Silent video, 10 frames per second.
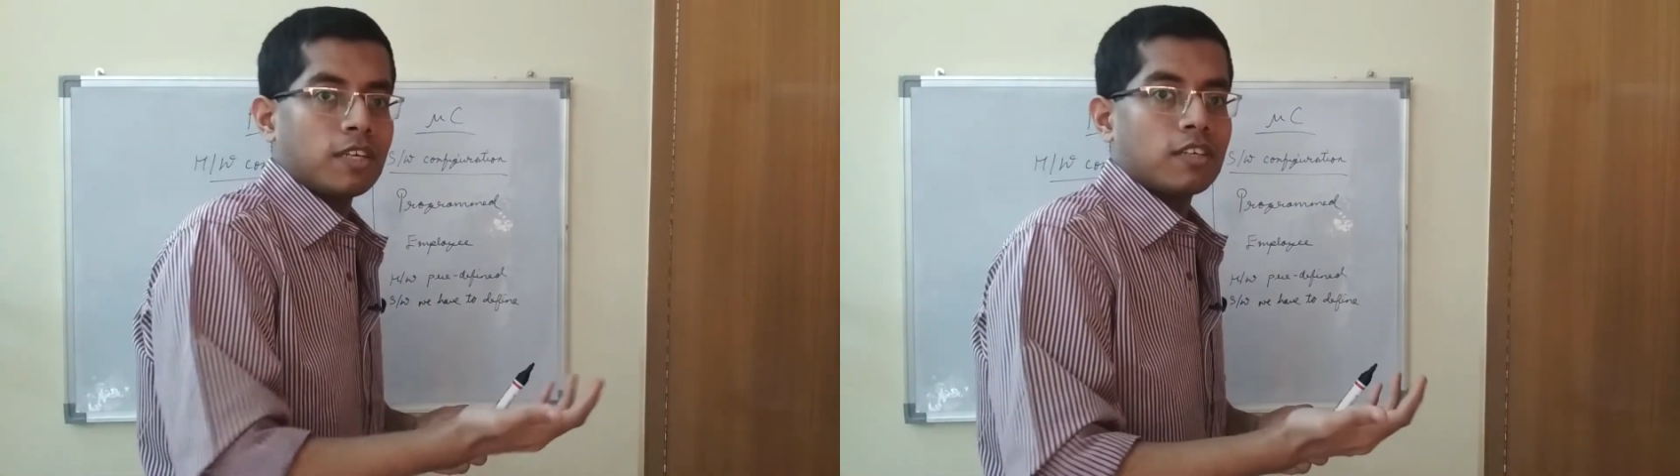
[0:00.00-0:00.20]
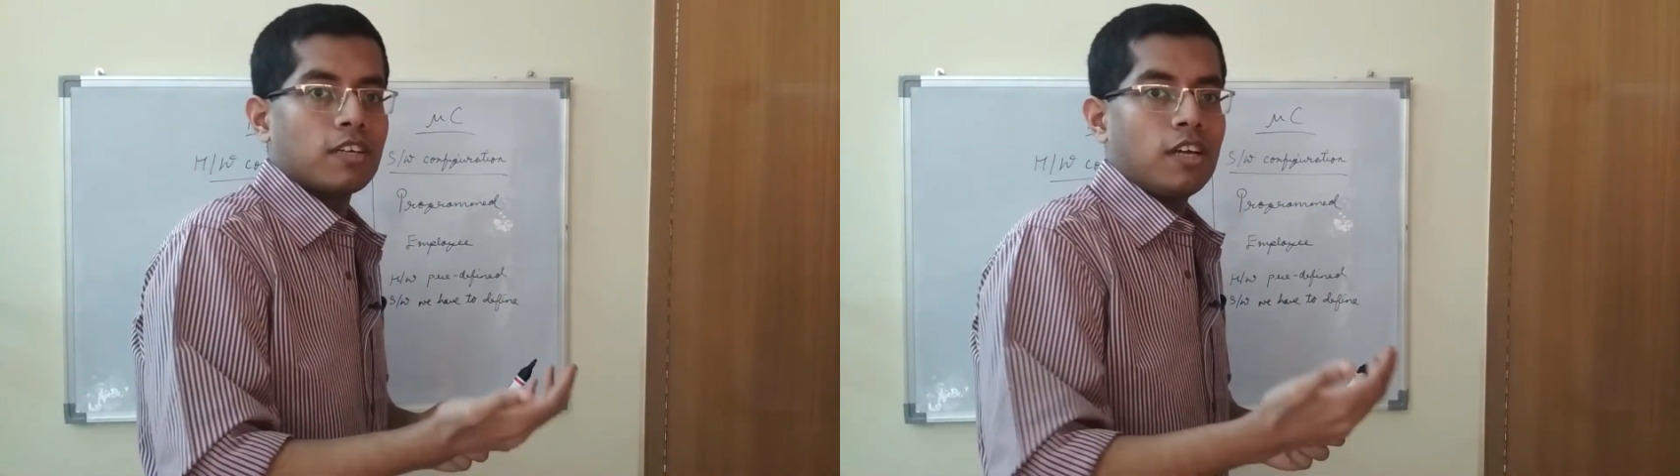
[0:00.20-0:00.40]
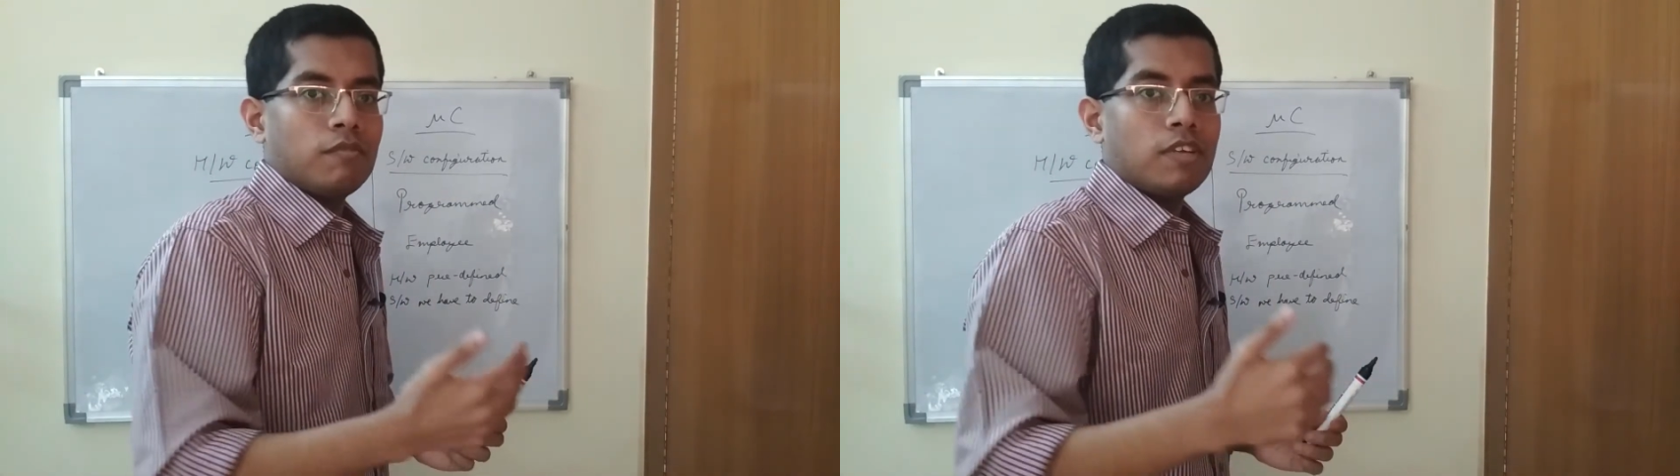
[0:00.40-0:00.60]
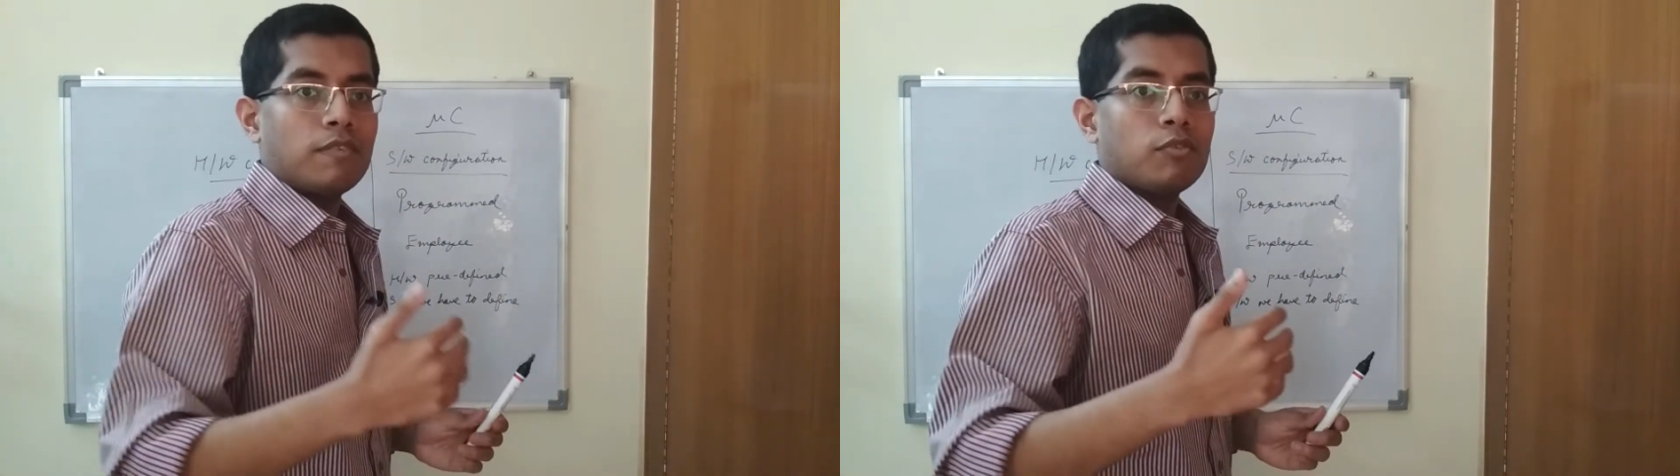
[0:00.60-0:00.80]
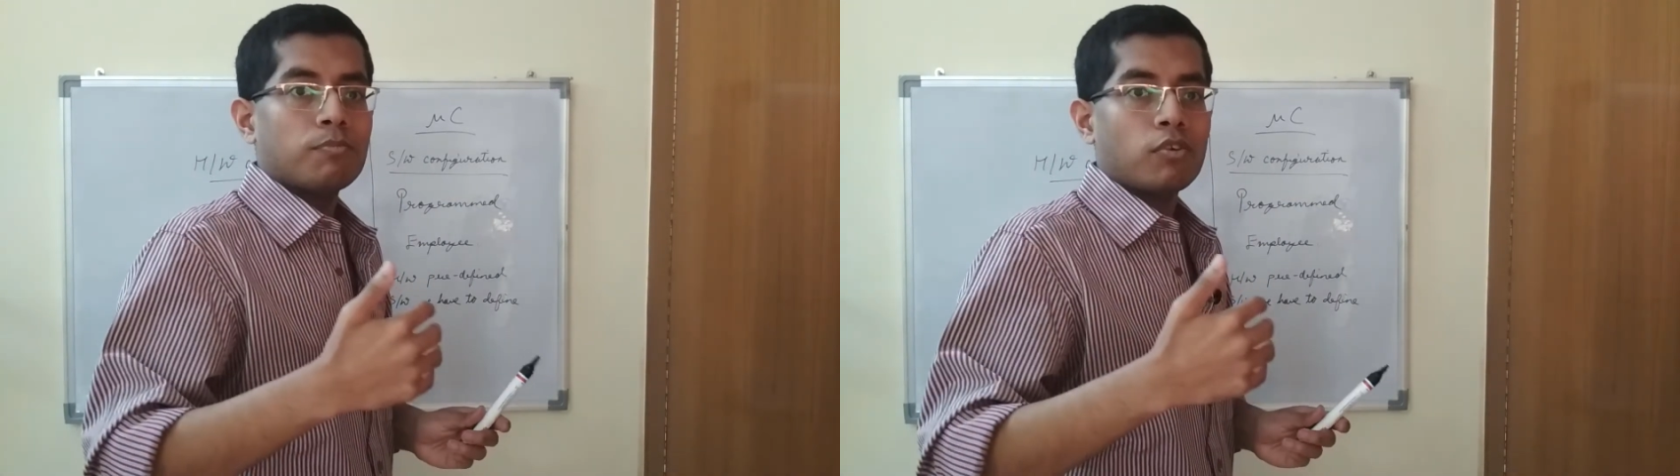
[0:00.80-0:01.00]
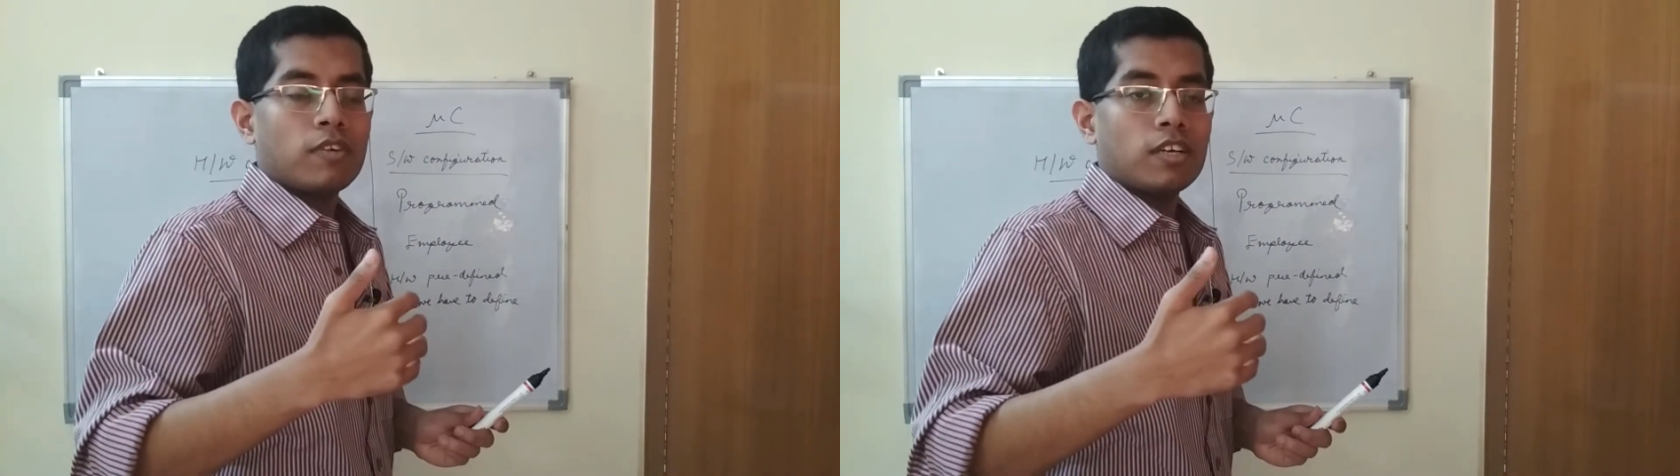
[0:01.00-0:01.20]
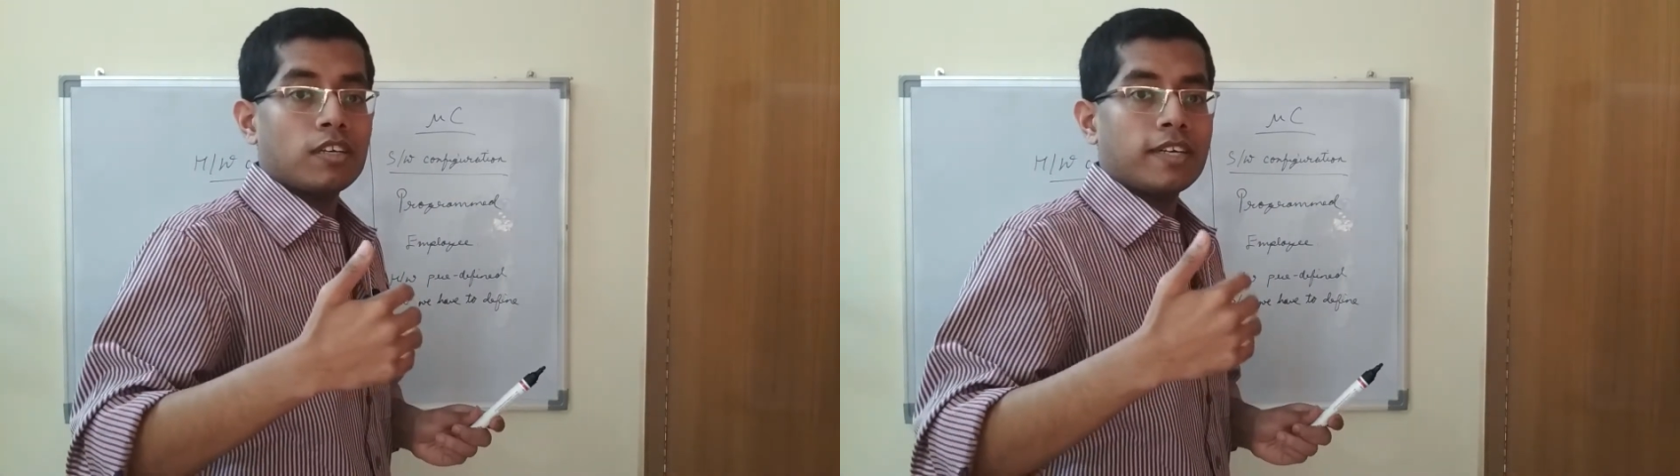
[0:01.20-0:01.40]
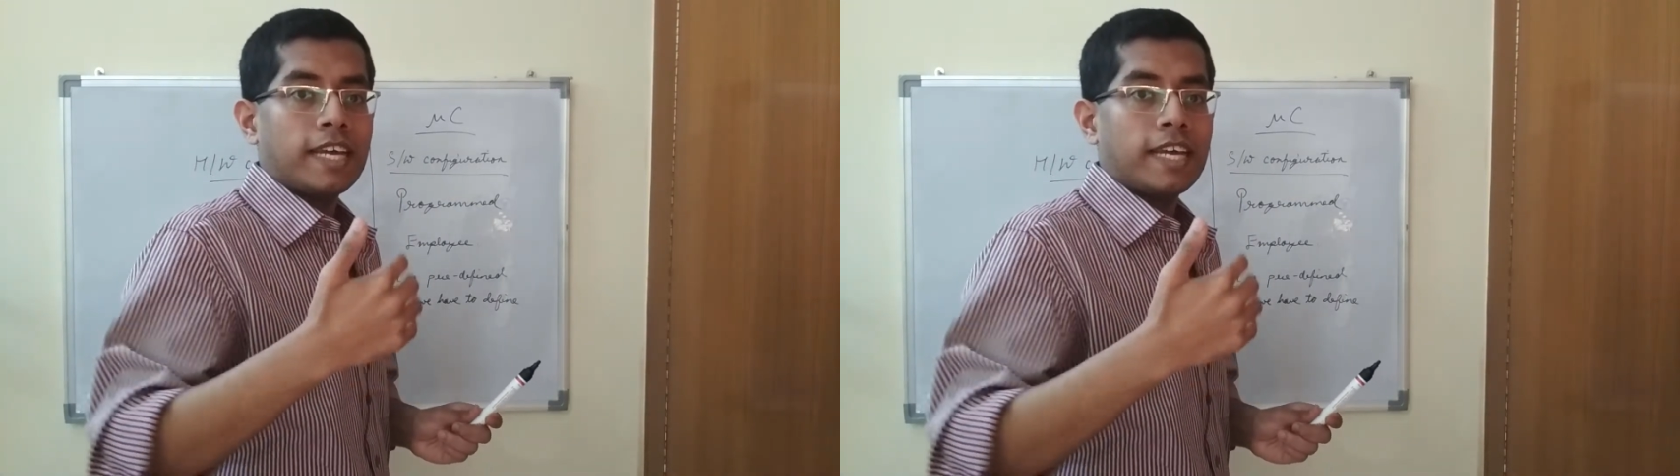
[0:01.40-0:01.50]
it you have to uh,